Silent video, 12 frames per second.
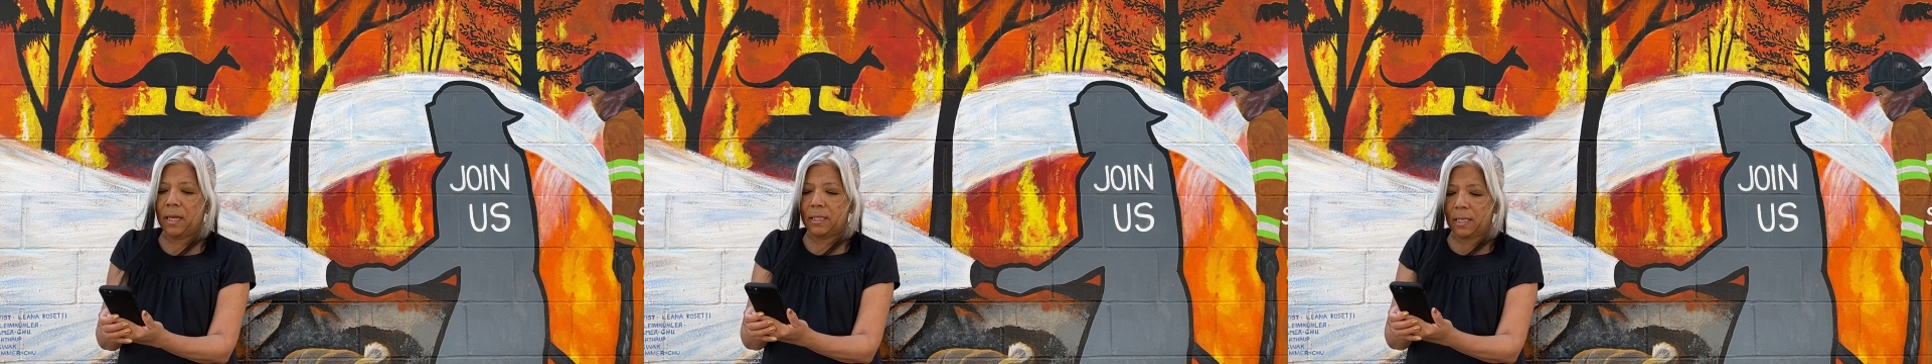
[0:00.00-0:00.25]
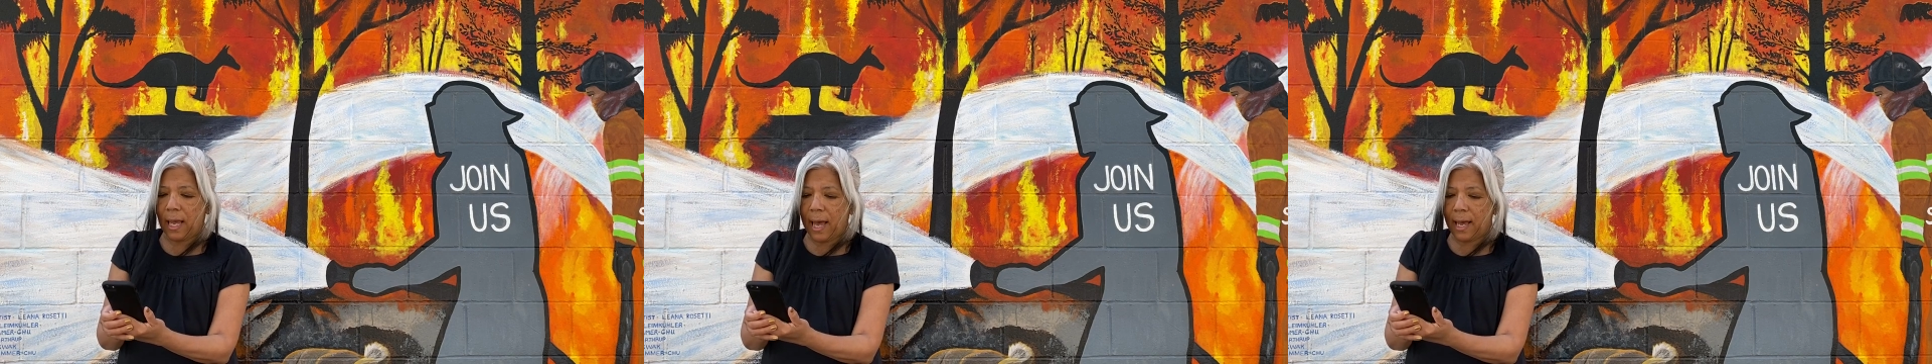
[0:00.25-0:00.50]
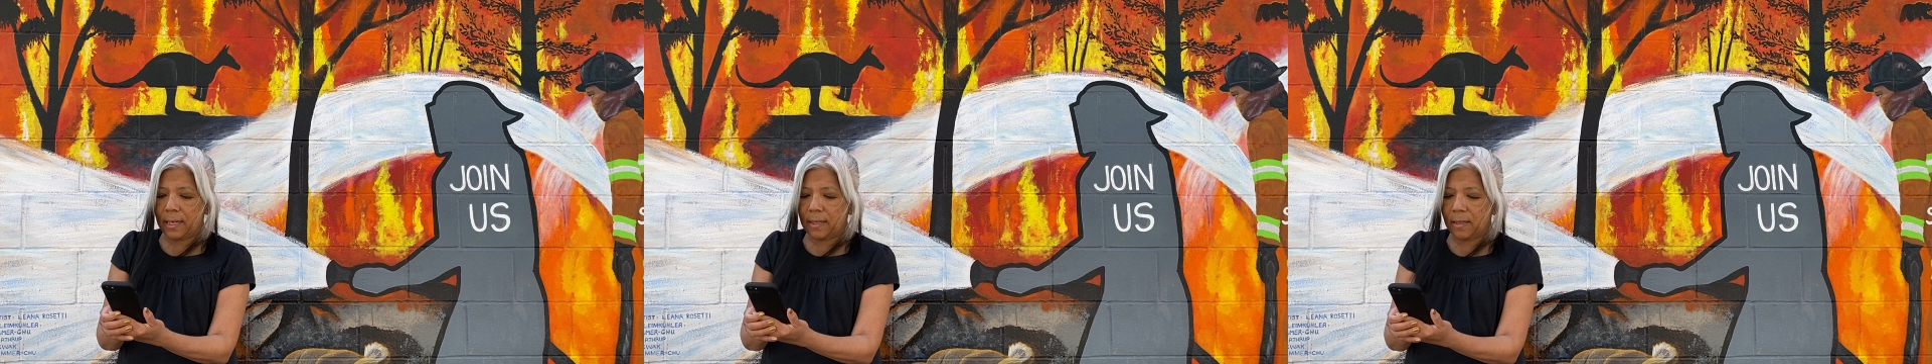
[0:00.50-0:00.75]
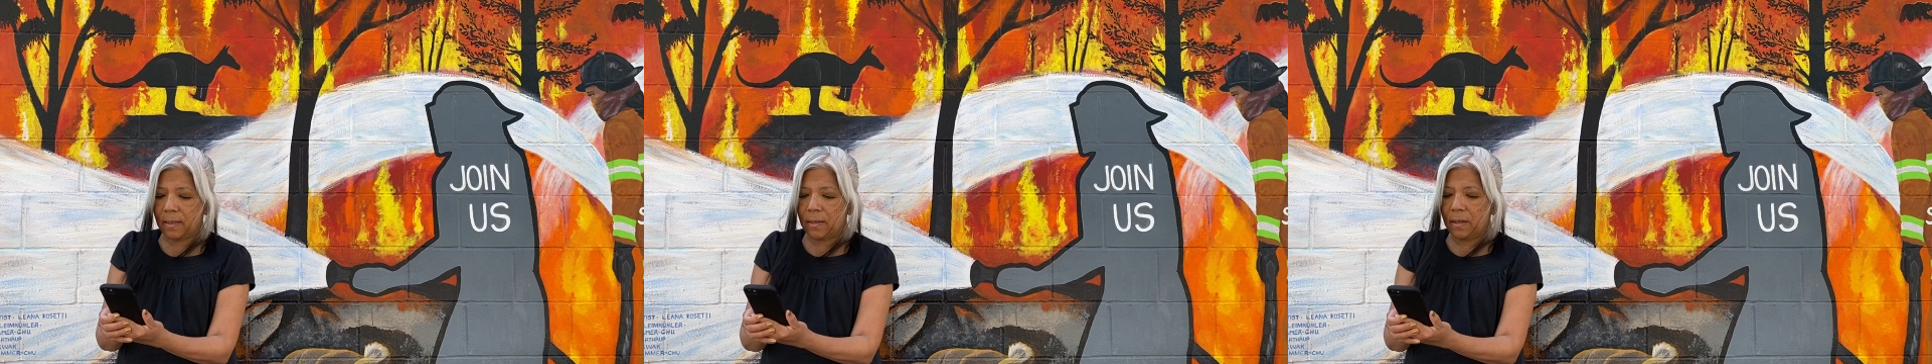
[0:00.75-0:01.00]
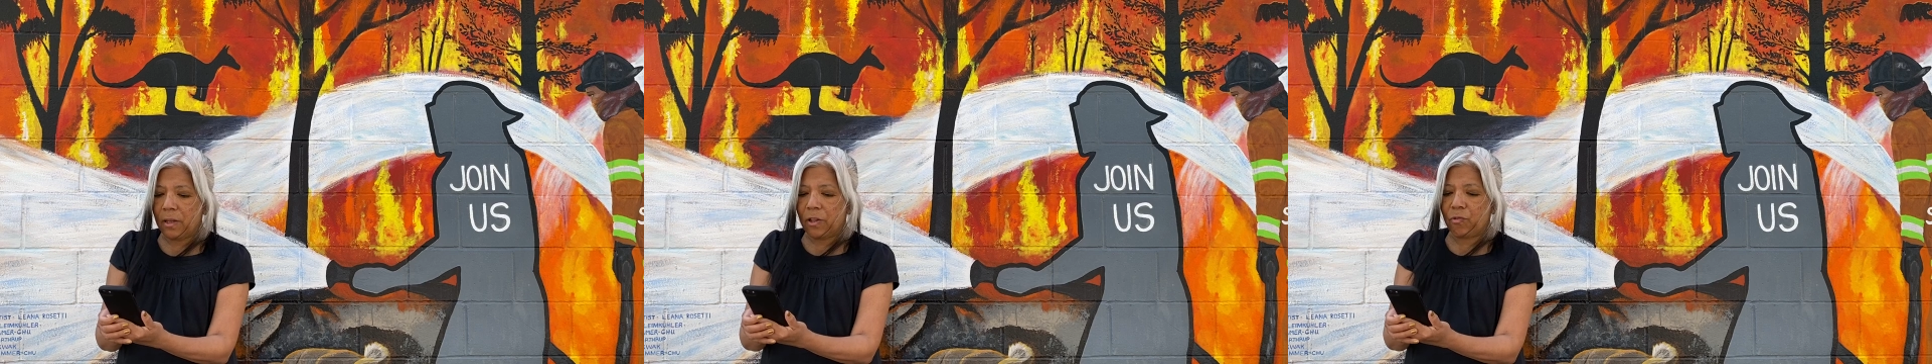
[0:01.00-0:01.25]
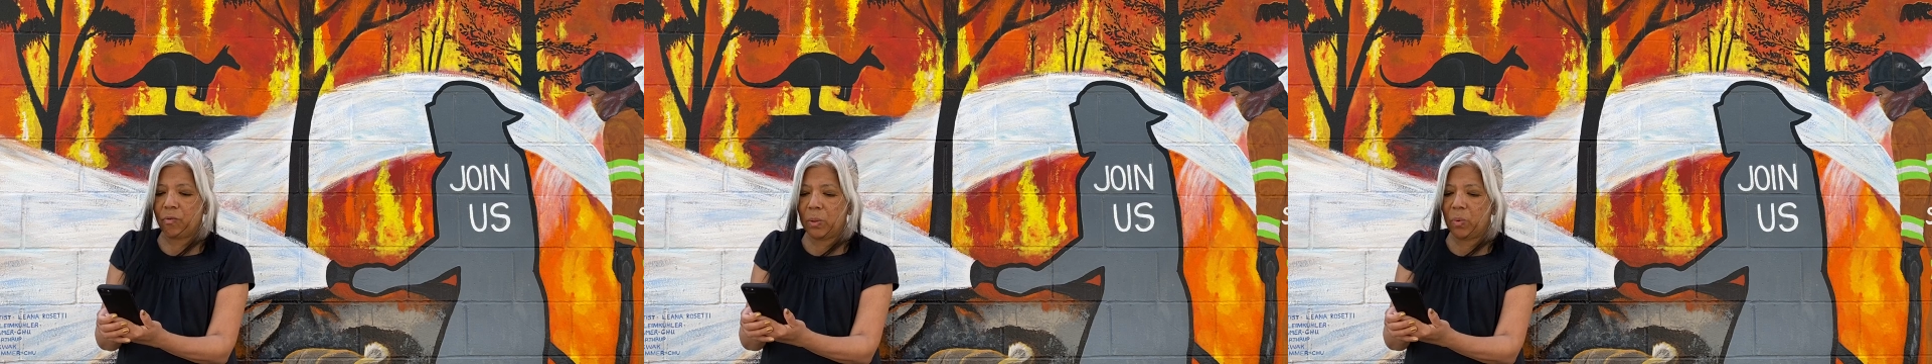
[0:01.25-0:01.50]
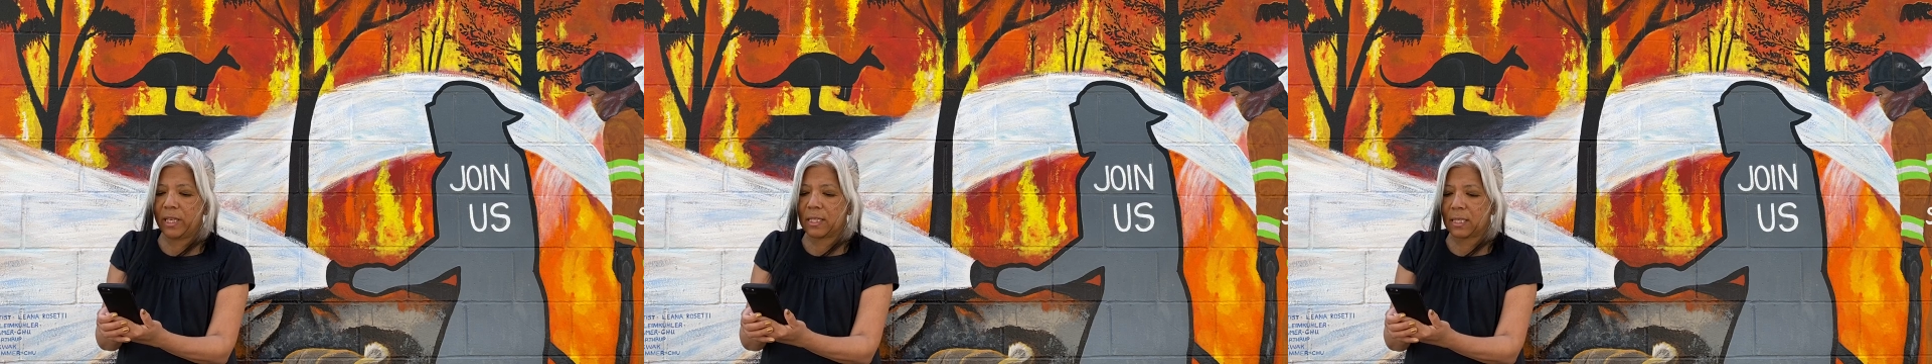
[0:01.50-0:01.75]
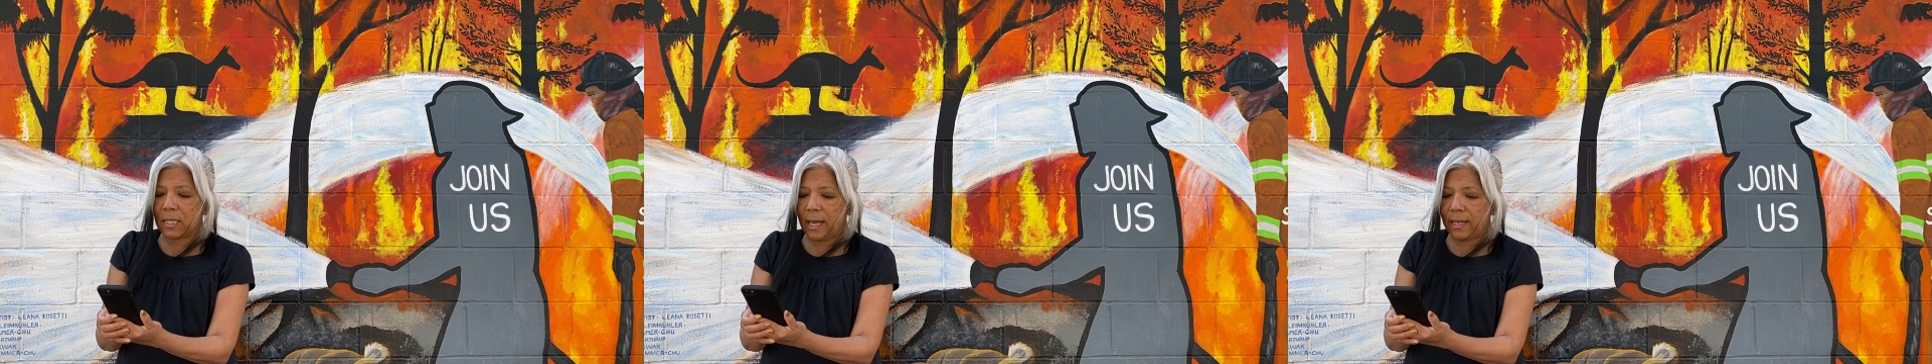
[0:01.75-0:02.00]
10, 3
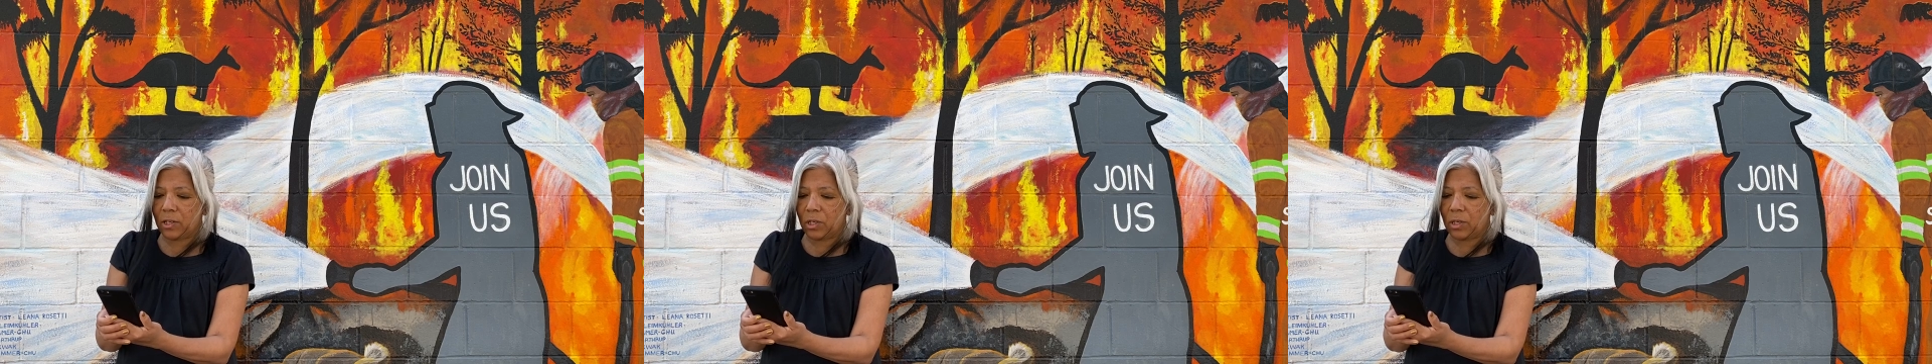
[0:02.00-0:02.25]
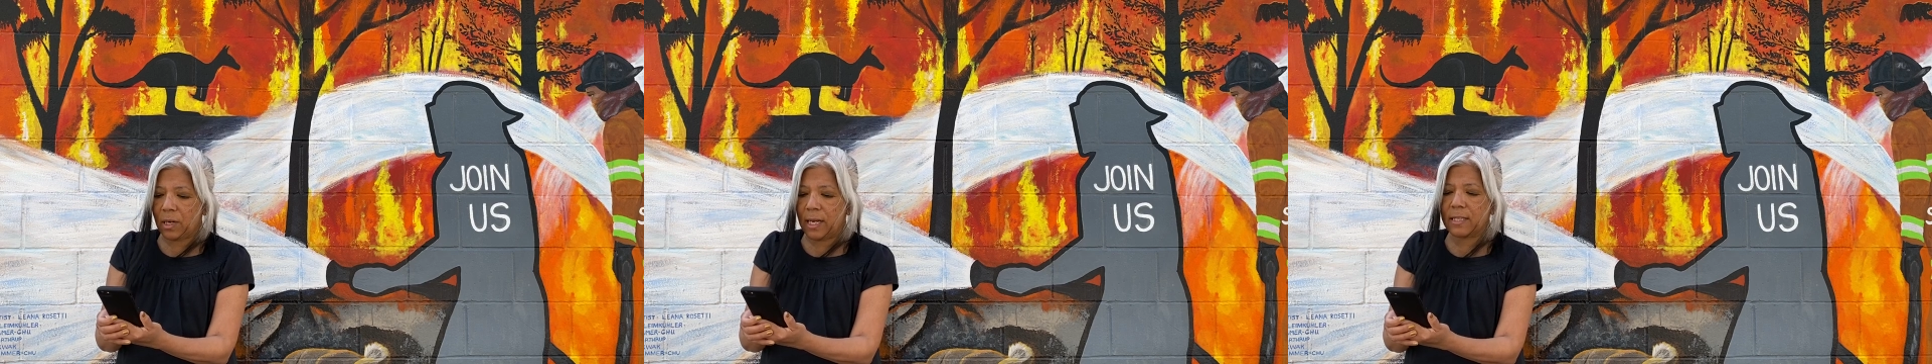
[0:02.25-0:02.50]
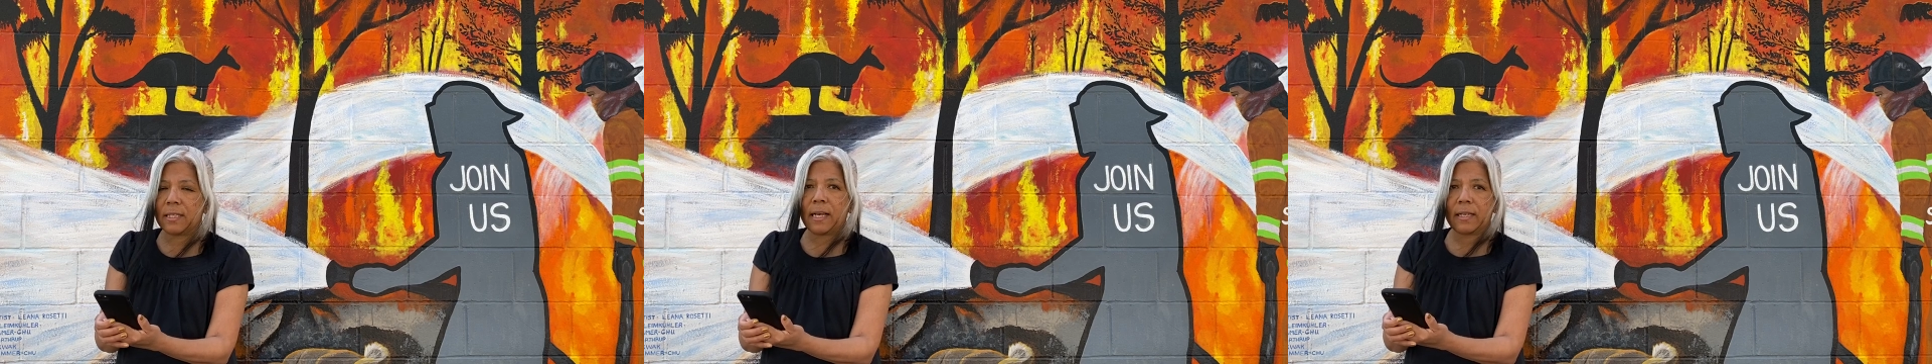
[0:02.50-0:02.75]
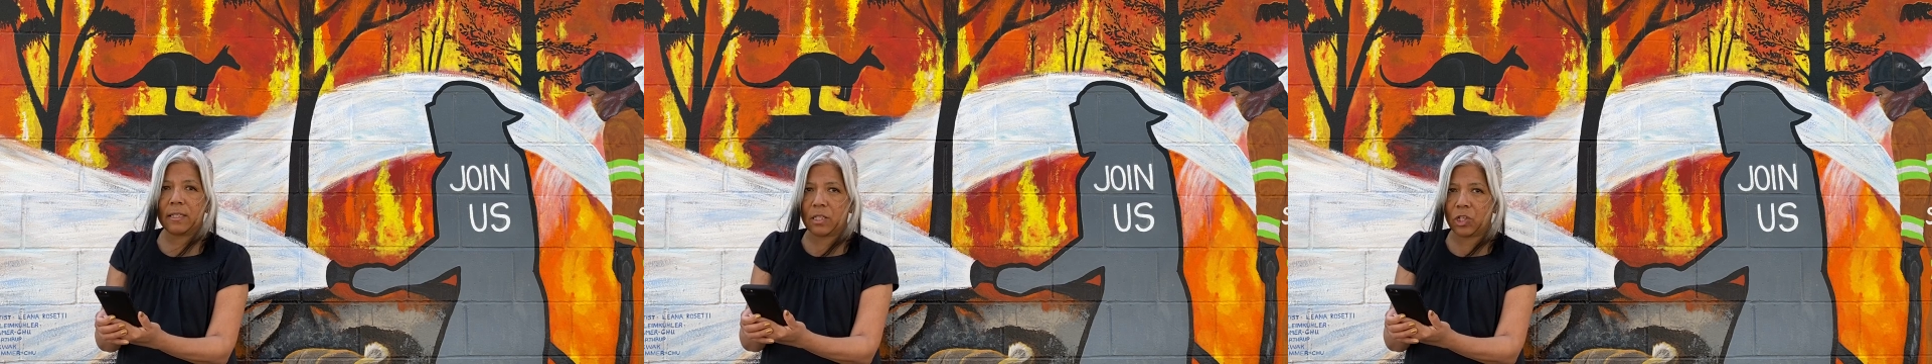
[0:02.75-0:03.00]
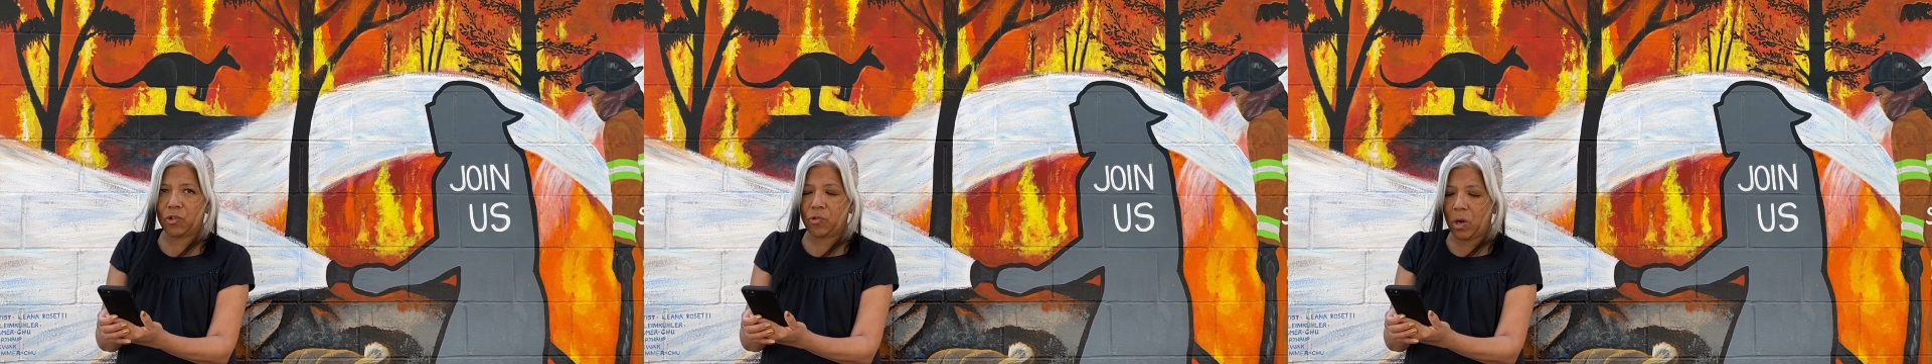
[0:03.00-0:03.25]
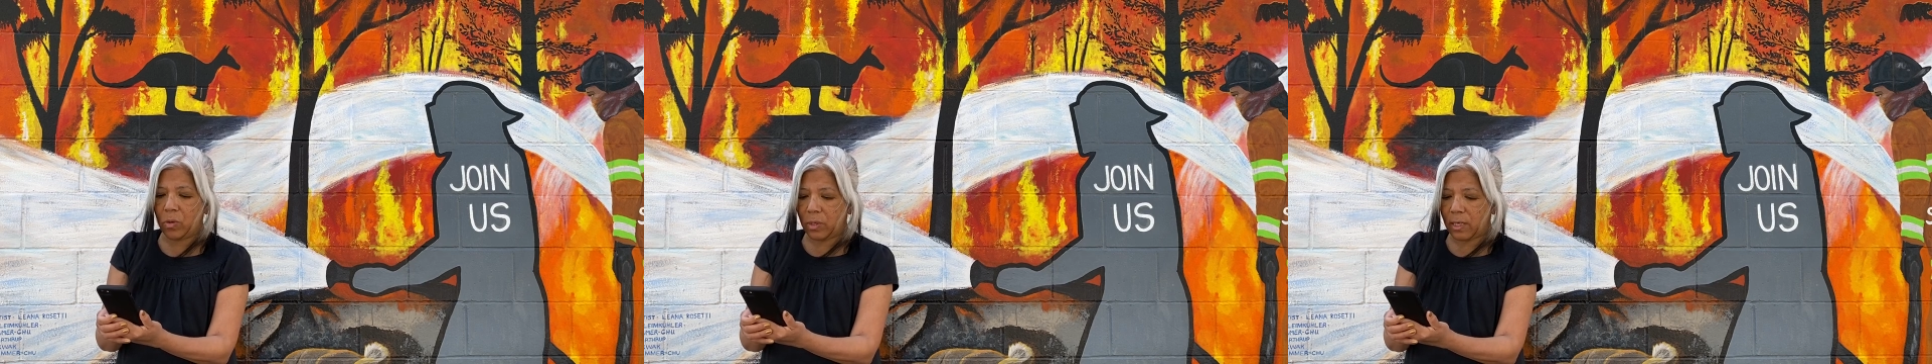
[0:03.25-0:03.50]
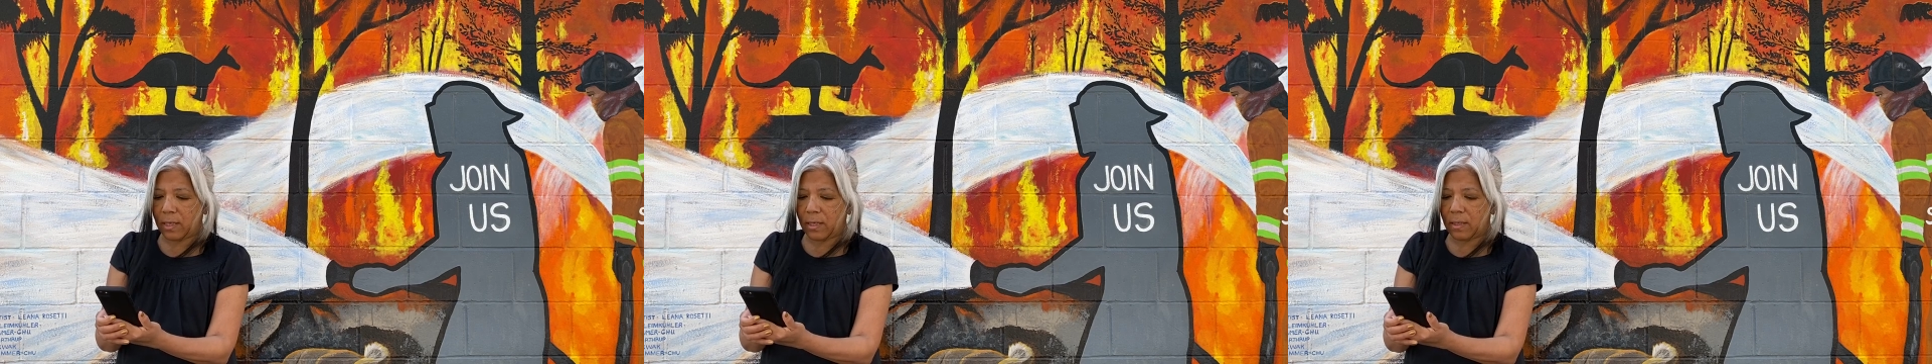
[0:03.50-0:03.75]
weeks later, a second stroke.